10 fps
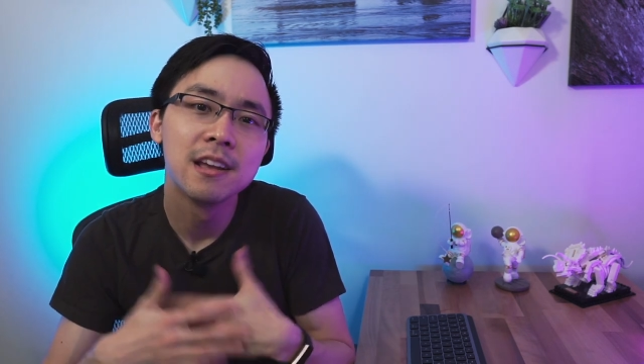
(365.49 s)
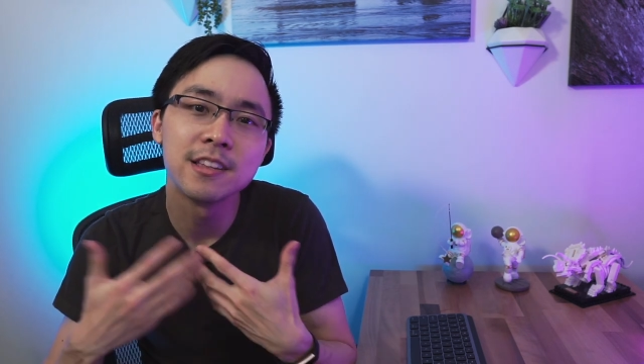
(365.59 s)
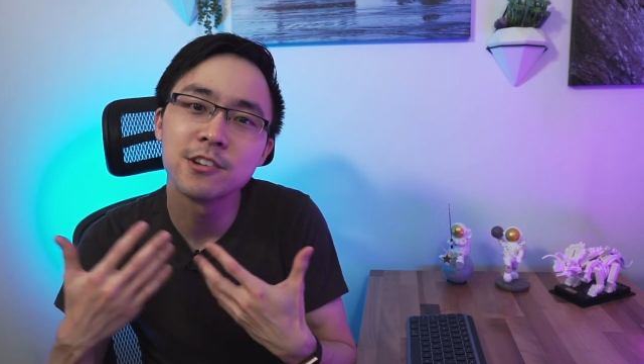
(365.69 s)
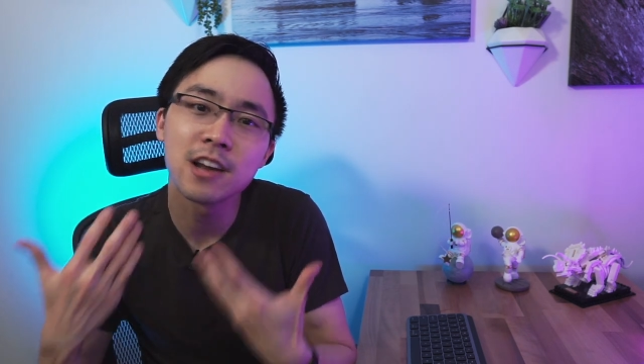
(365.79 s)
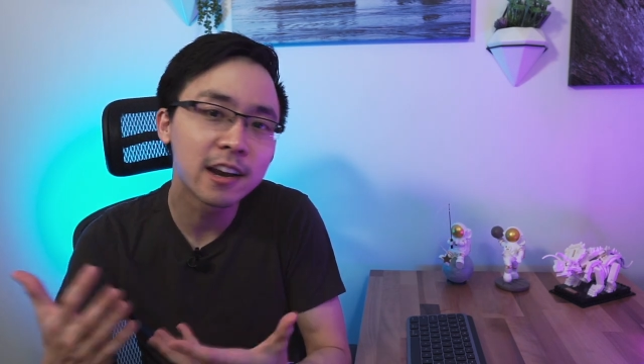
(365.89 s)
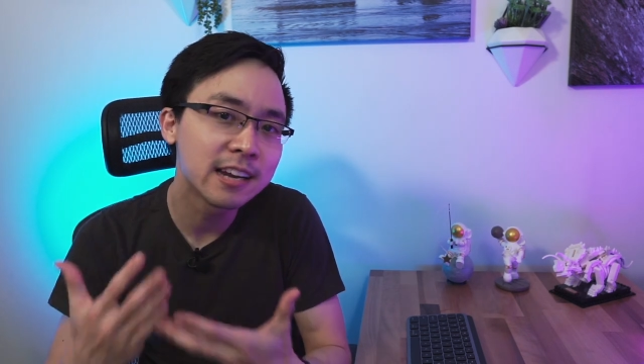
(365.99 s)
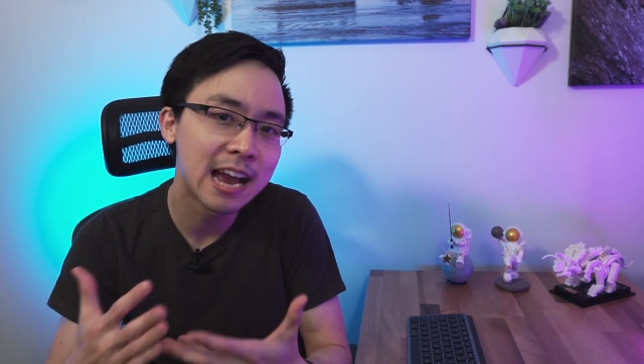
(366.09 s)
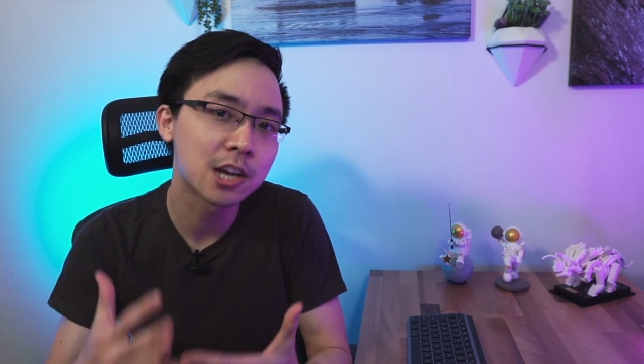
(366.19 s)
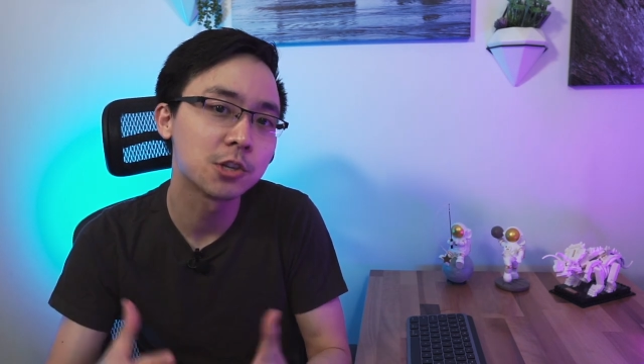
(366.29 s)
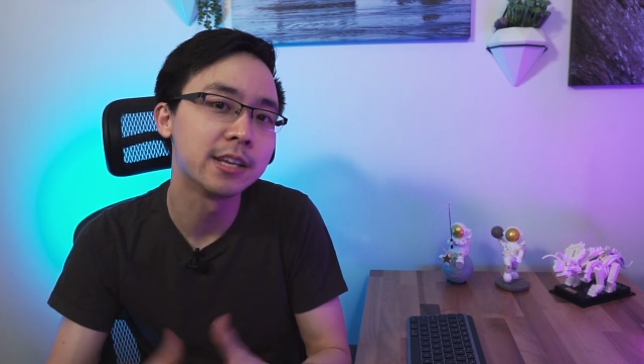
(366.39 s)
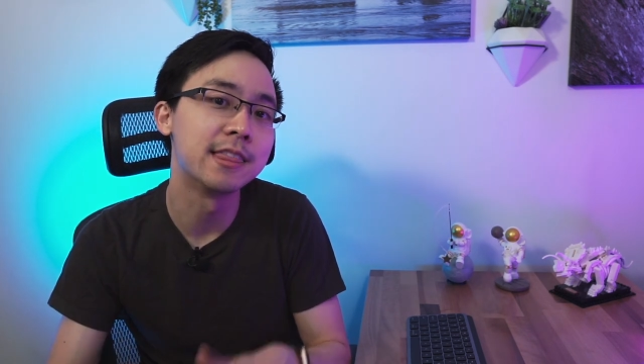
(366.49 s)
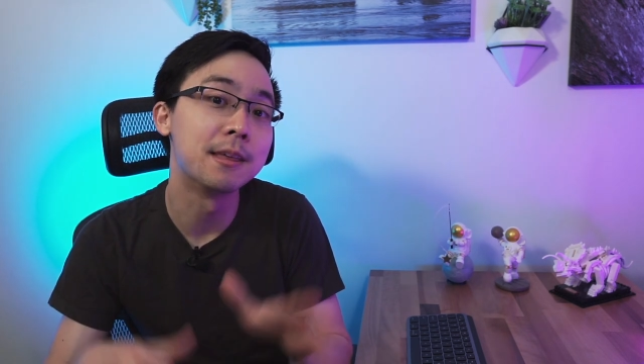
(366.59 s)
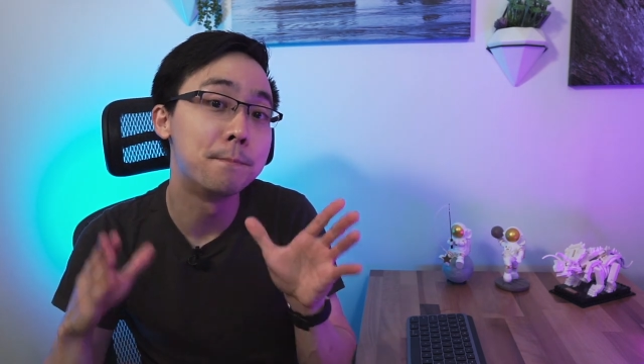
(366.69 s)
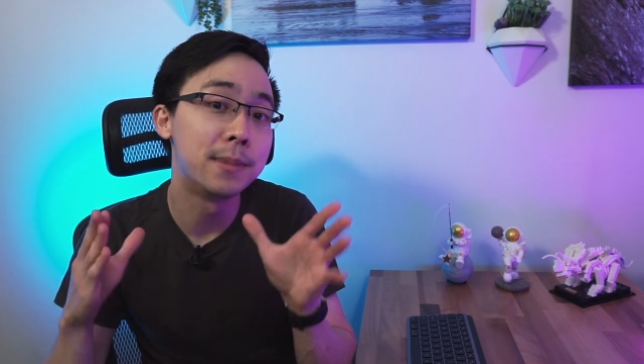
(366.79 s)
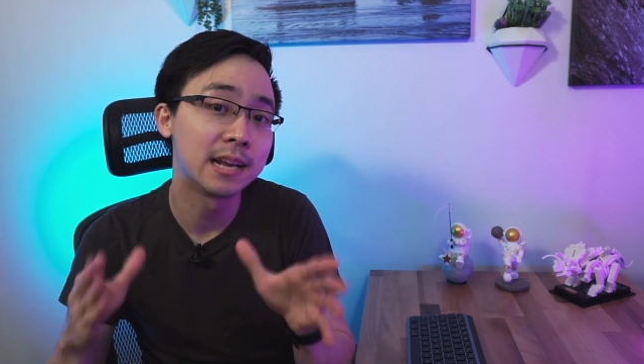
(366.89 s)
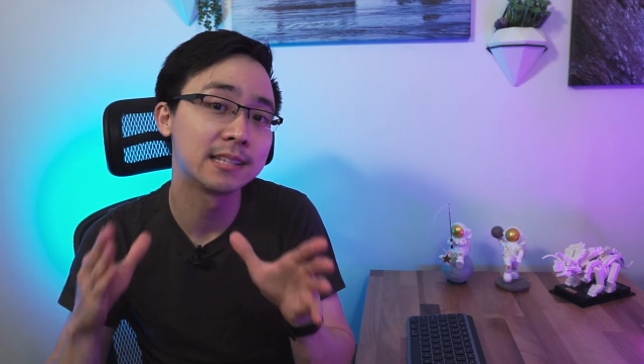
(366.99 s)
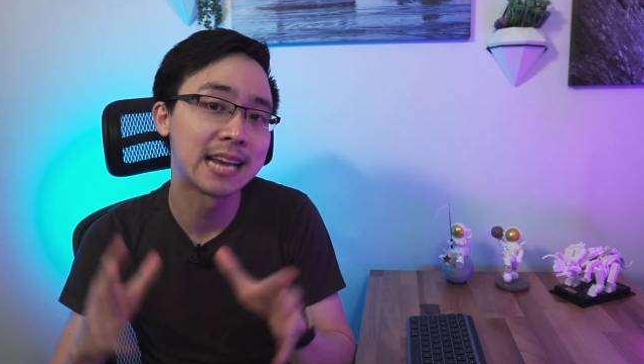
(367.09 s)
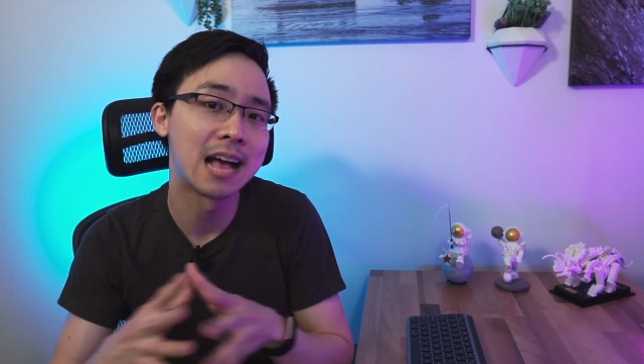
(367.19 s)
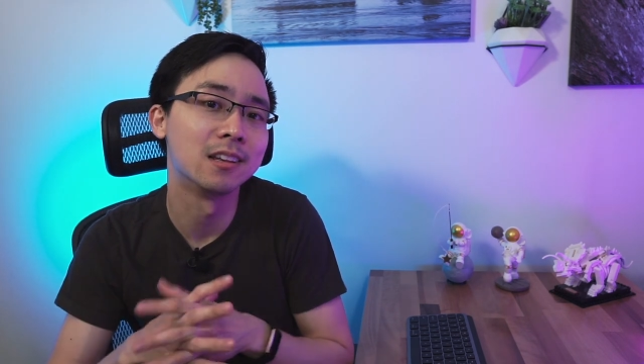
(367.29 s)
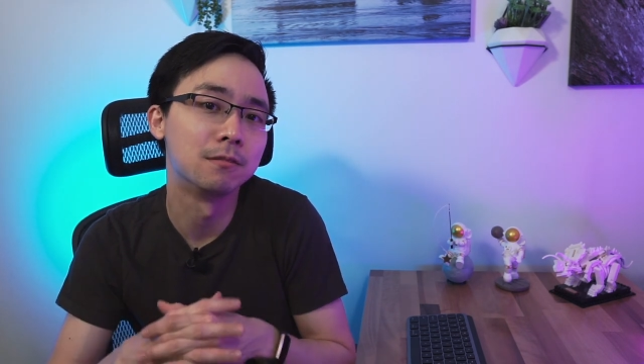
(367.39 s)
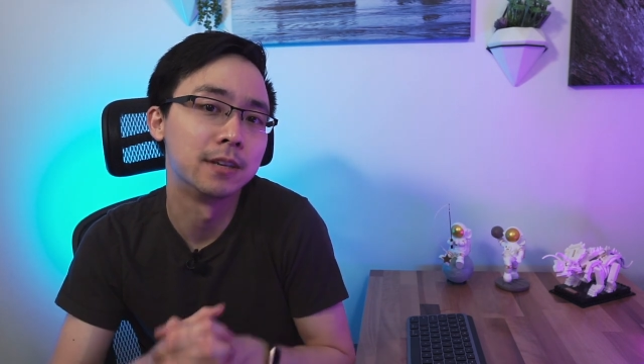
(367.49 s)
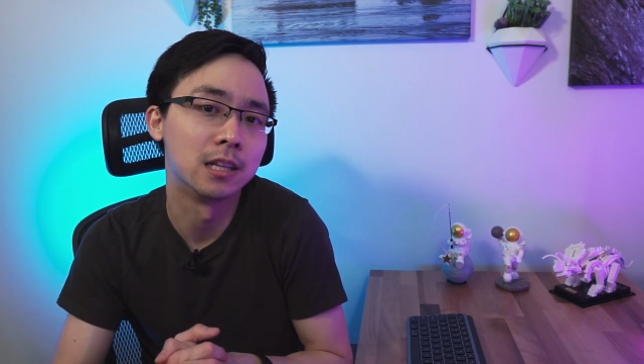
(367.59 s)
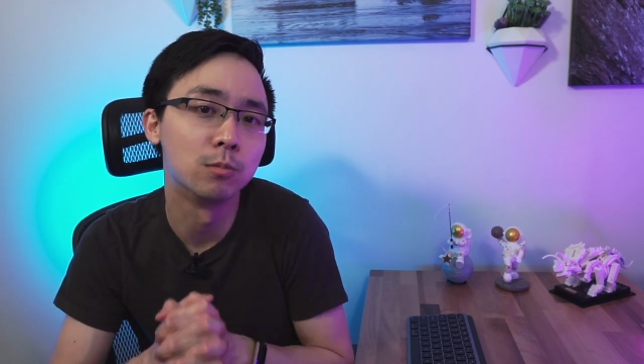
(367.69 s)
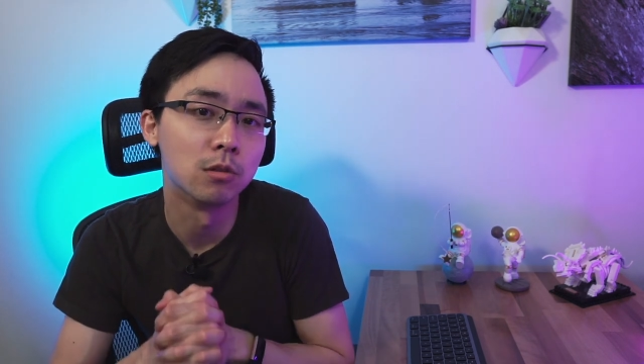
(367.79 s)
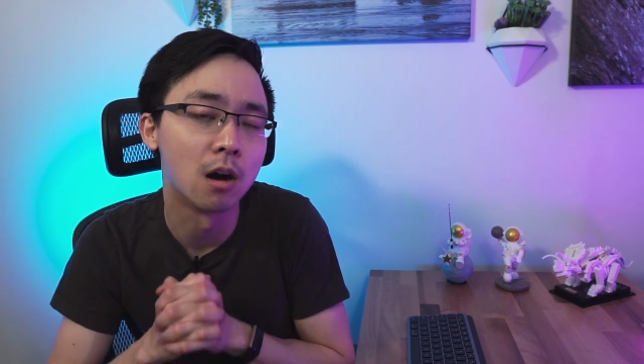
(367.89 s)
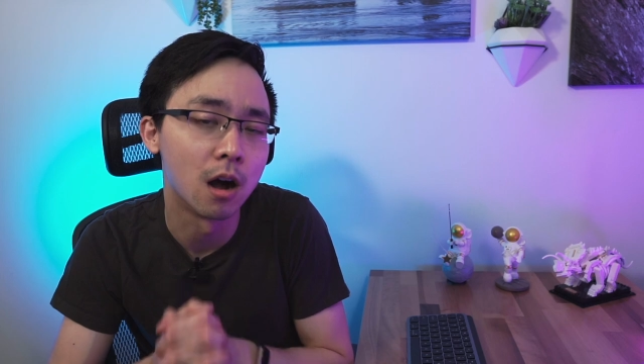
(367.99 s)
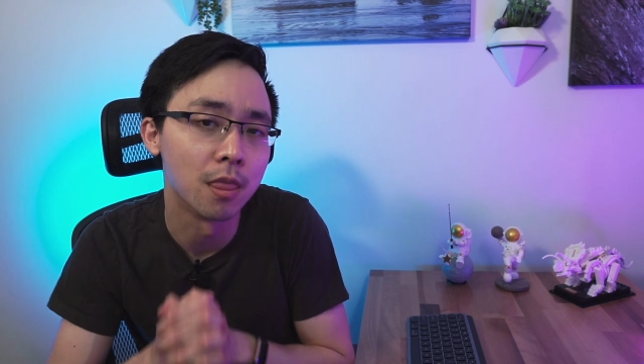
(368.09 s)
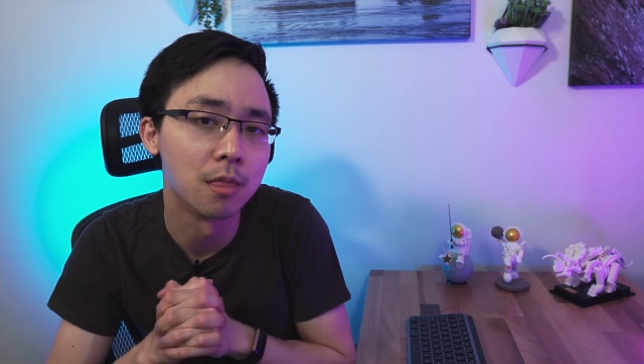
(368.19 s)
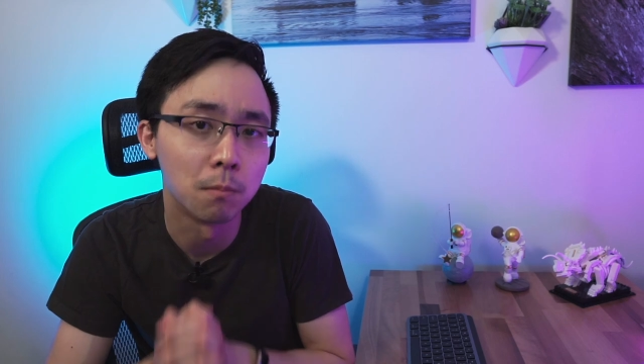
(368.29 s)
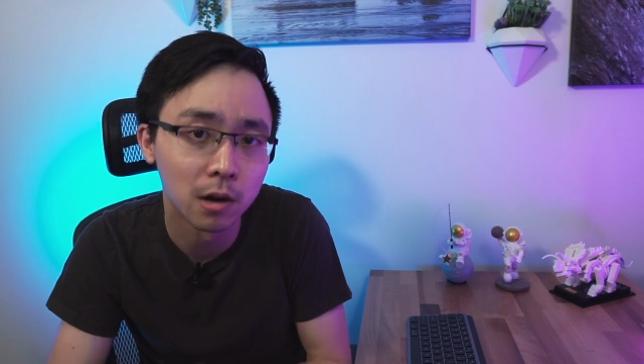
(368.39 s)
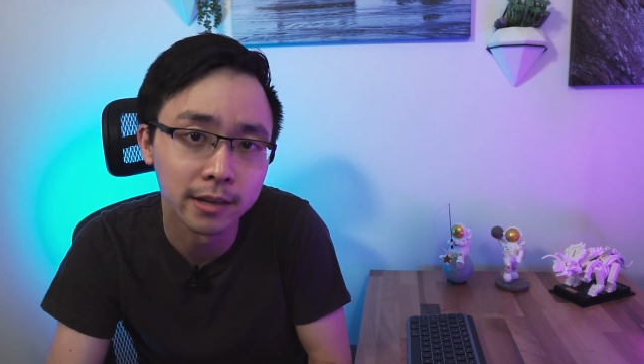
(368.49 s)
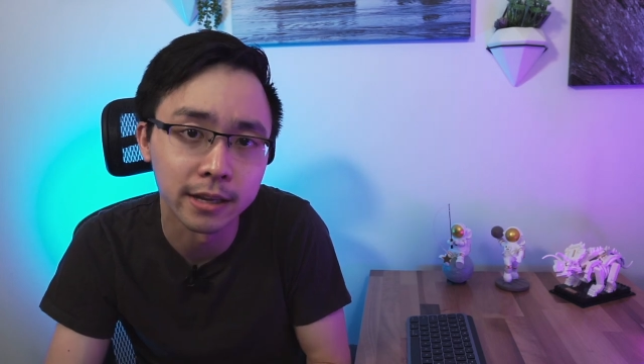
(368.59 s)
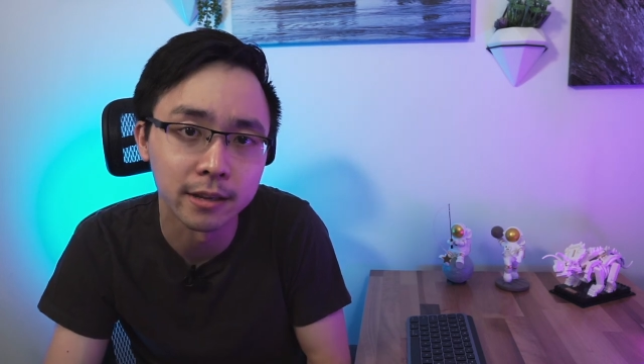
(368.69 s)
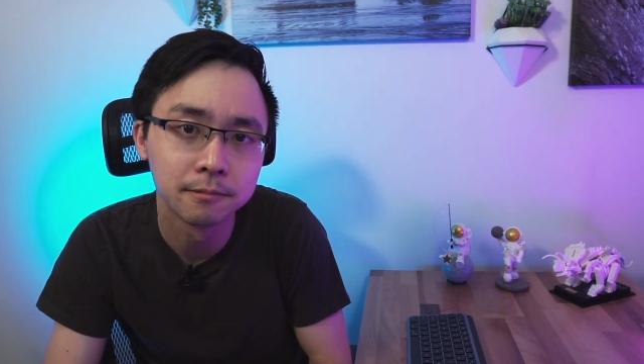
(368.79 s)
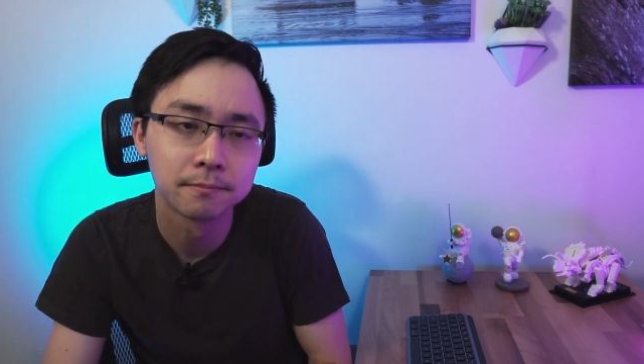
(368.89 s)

then you're not gonna actually get the best talent available on the market.